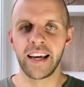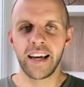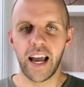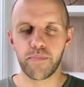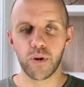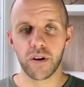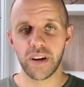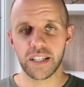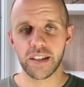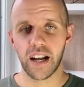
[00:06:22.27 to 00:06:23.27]
At
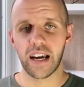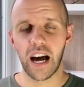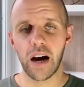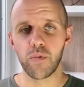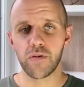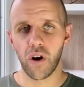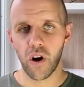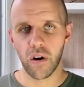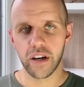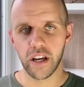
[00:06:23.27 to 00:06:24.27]
BRRRRinvest.com, we've
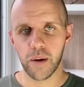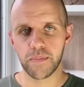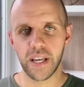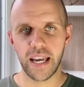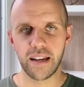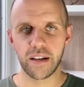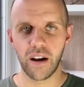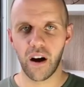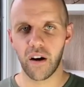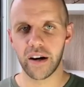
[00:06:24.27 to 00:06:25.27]
already updated
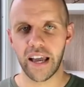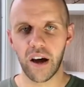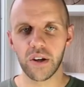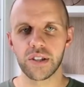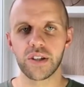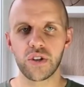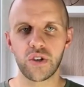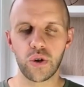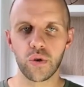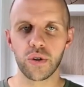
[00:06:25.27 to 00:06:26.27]
our analysis
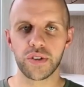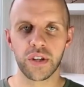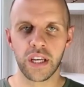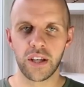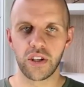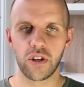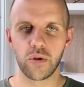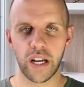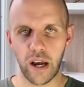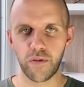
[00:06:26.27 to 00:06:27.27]
tools to
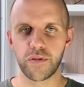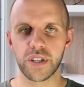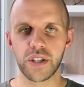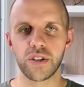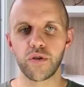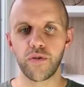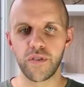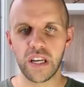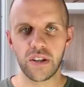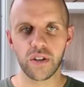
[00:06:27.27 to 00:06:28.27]
account for this new
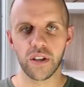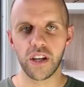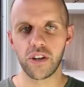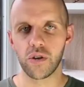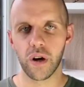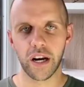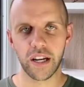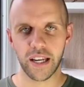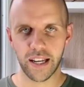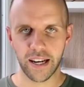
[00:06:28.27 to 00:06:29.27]
fee so that you are going
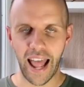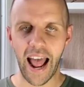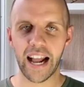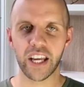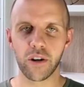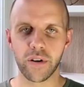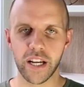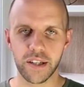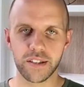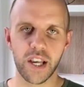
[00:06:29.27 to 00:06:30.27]
to get an accurate
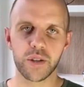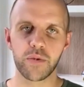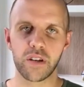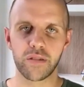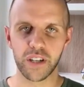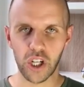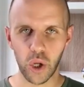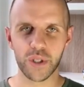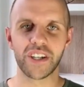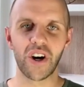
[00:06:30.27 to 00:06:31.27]
assessment of the
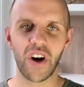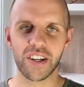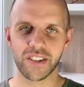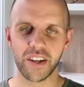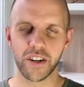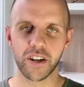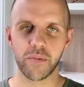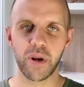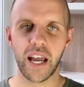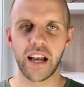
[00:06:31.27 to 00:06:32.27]
closing costs that you're going to
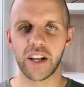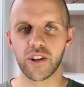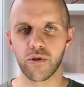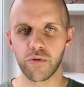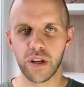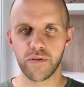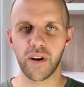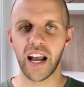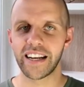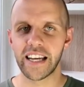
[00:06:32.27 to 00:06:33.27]
pay on your
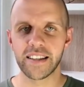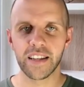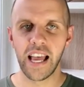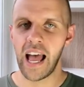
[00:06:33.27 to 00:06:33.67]
refinance.